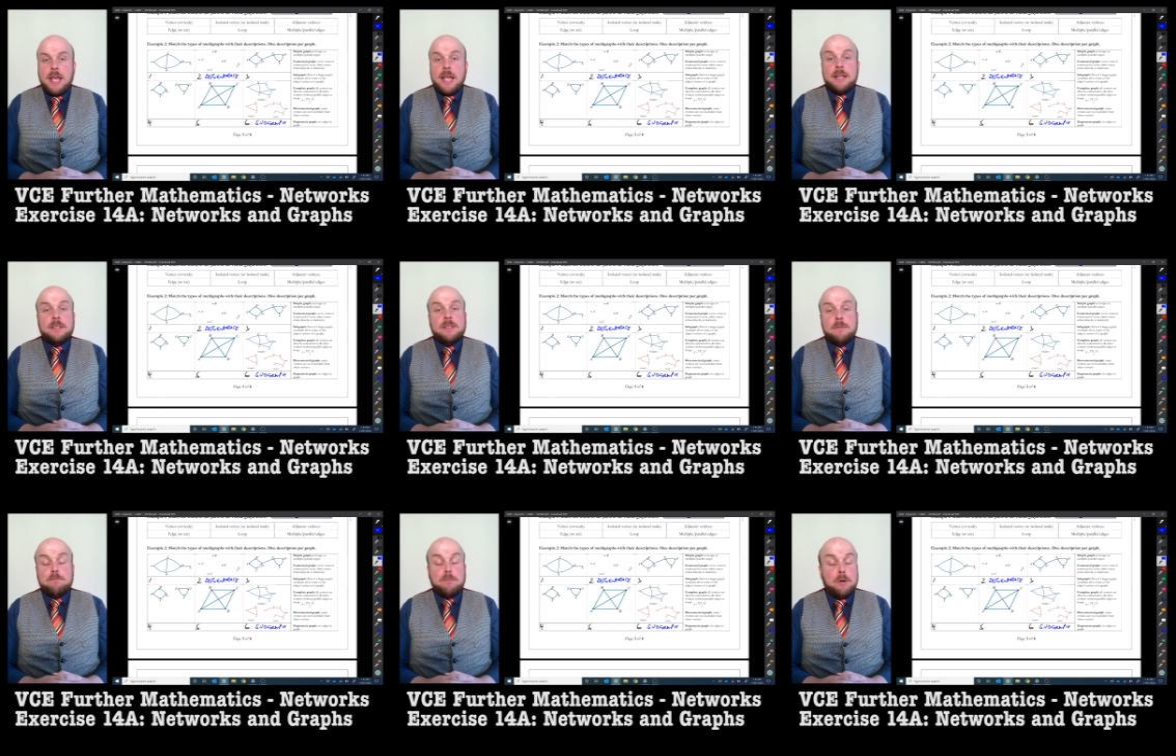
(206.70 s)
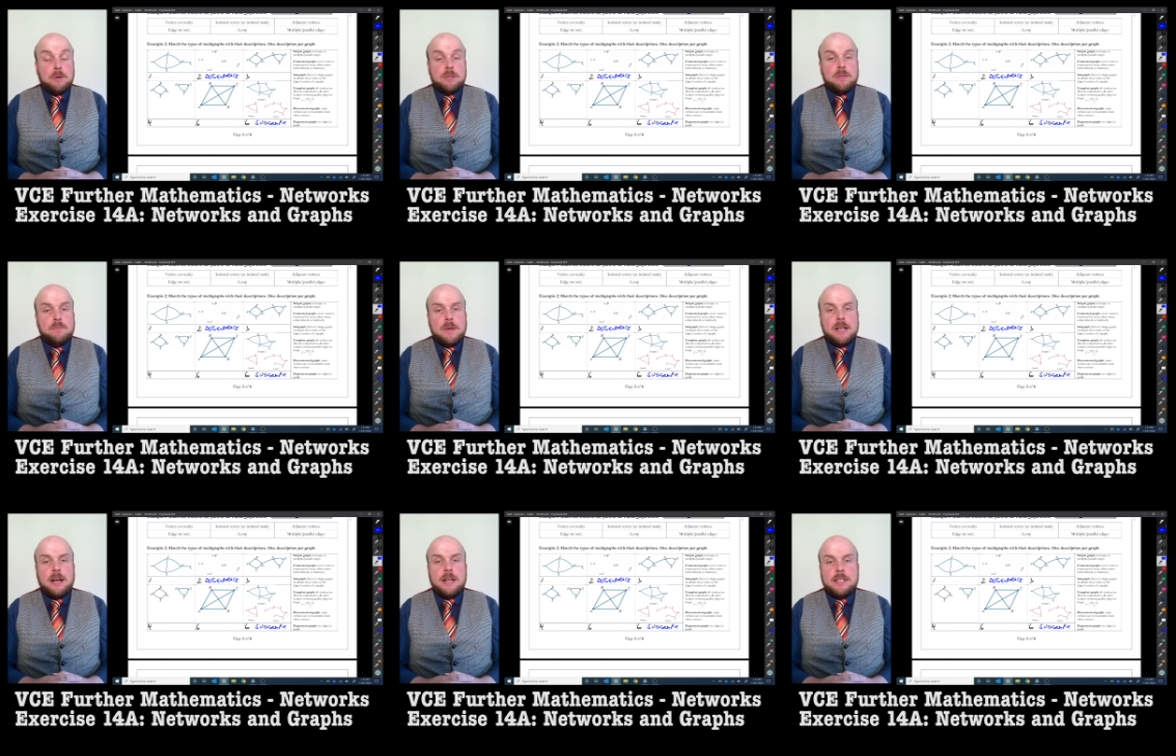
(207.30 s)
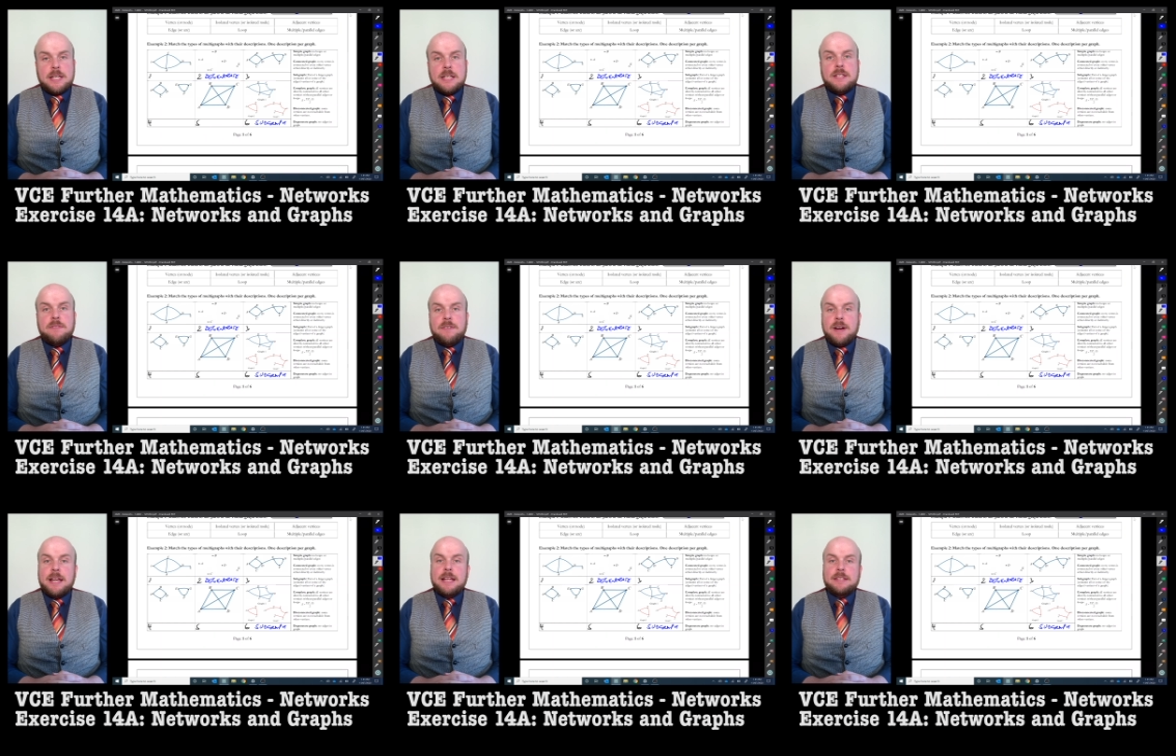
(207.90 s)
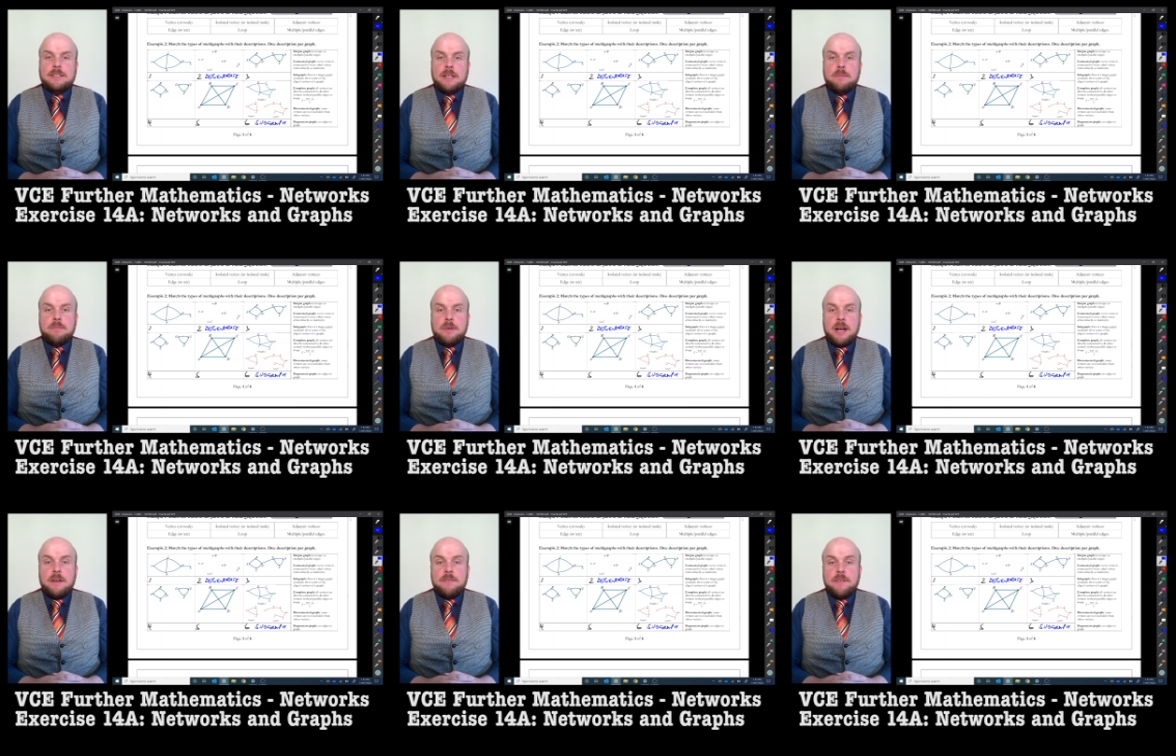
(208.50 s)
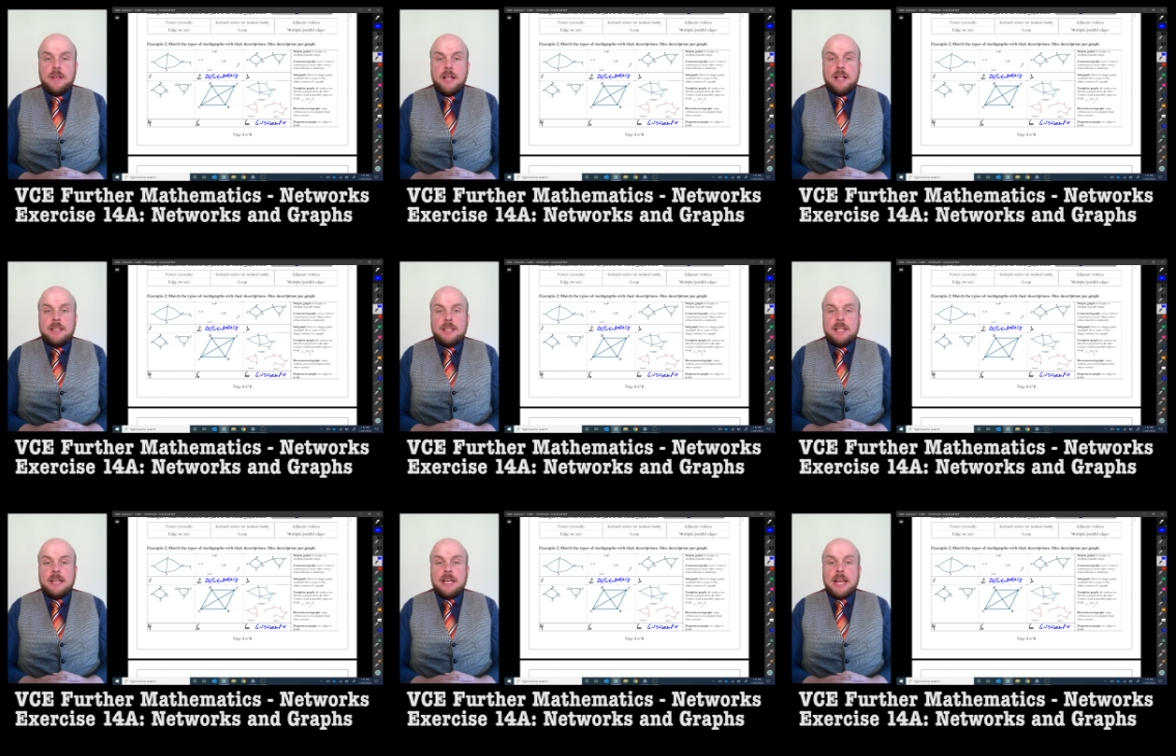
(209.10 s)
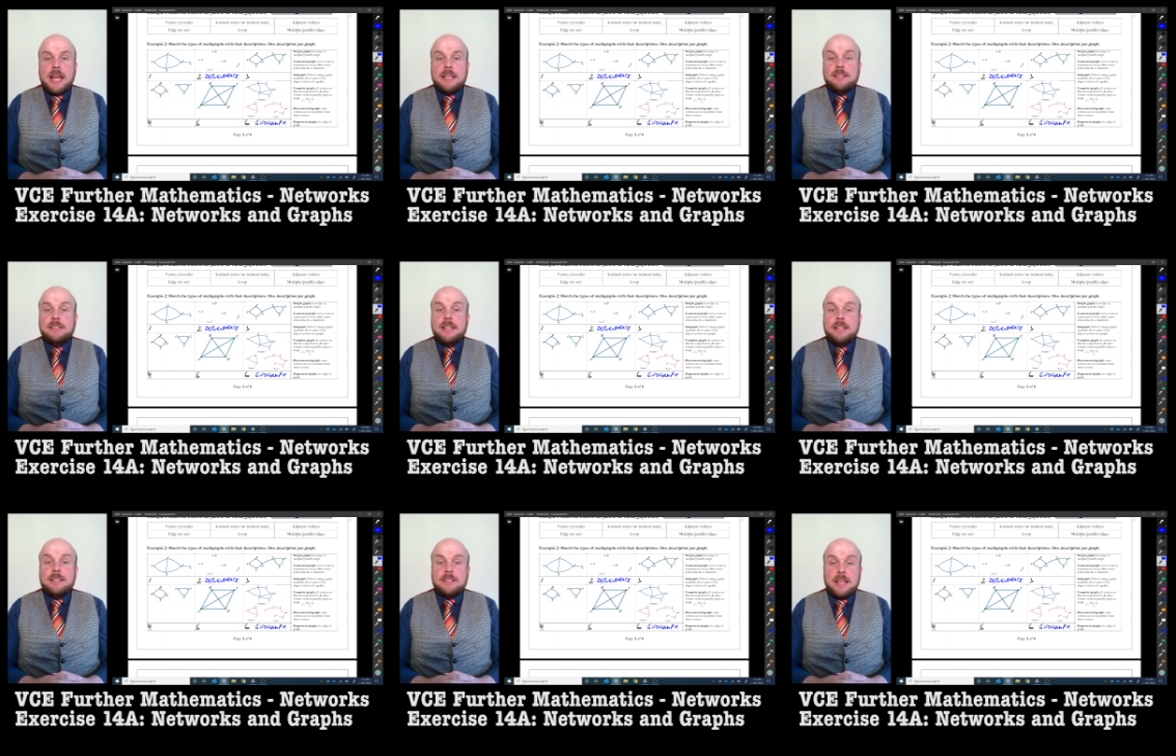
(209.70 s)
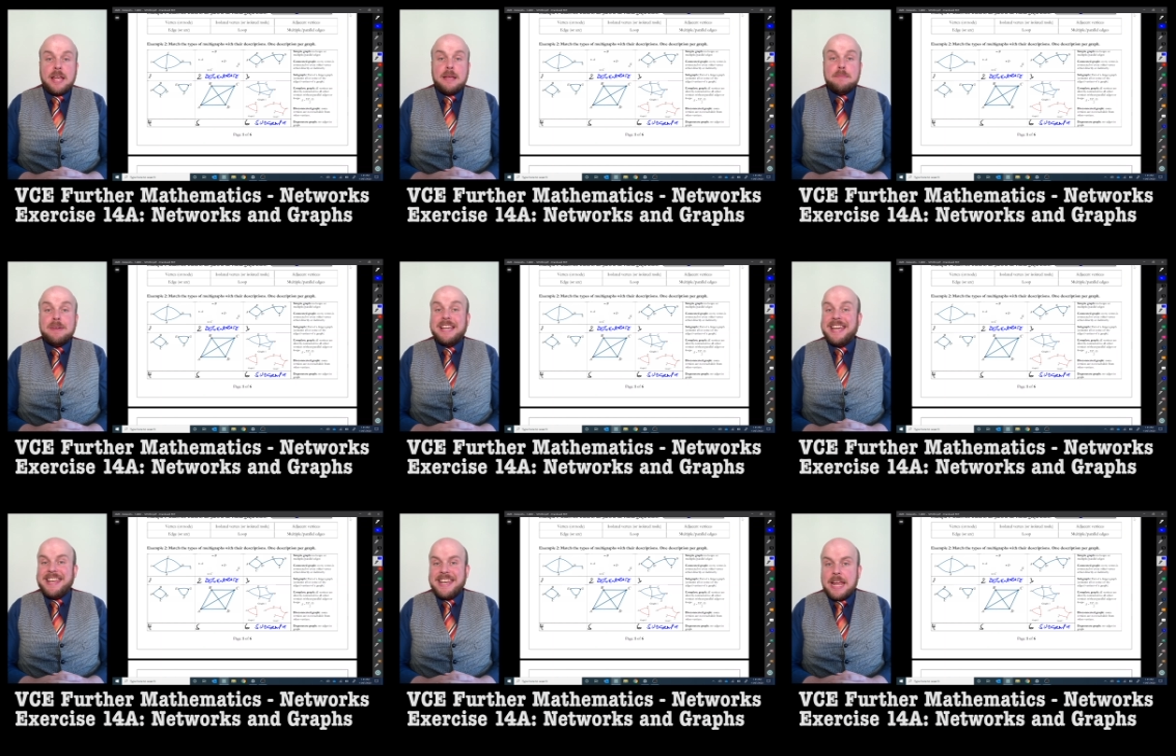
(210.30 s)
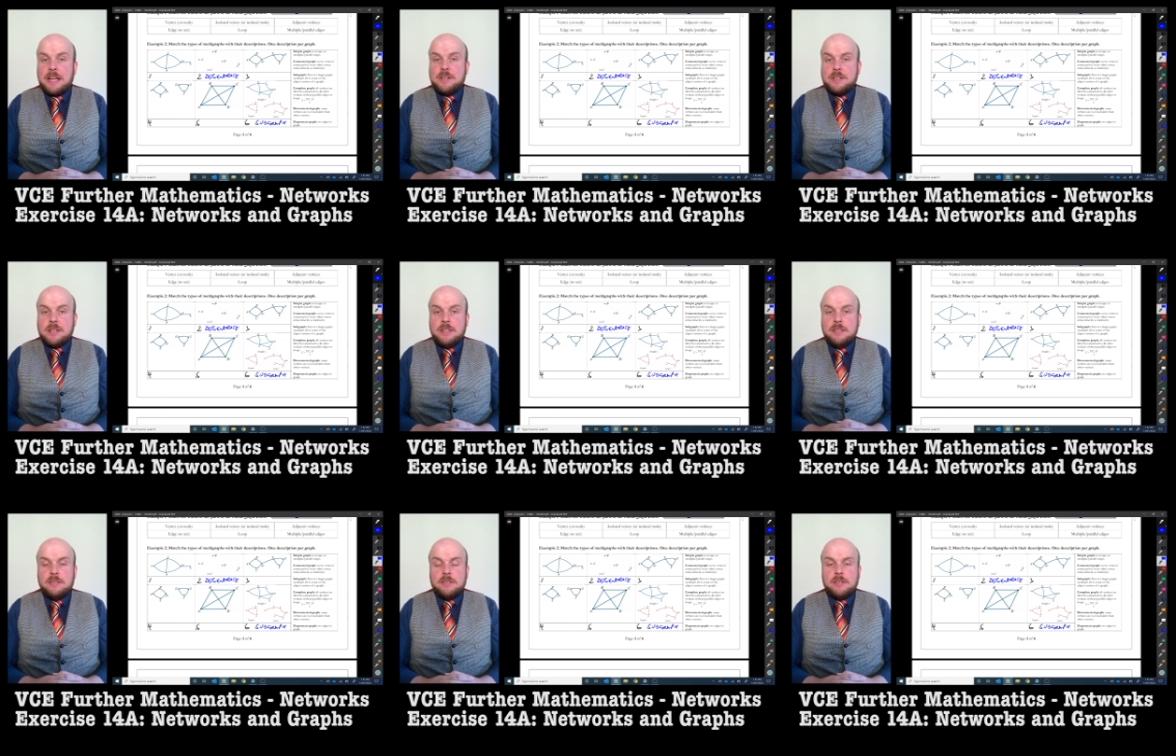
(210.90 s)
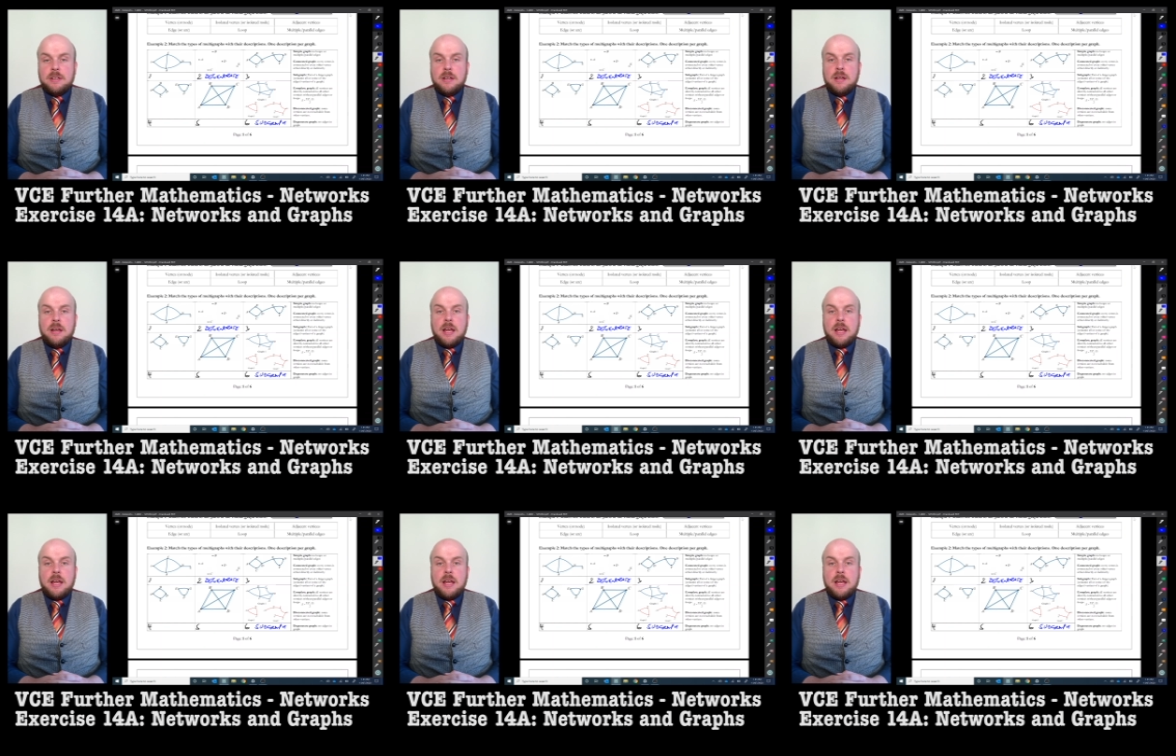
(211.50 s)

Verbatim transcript: It is important when identifying a subgraph that it has the same connections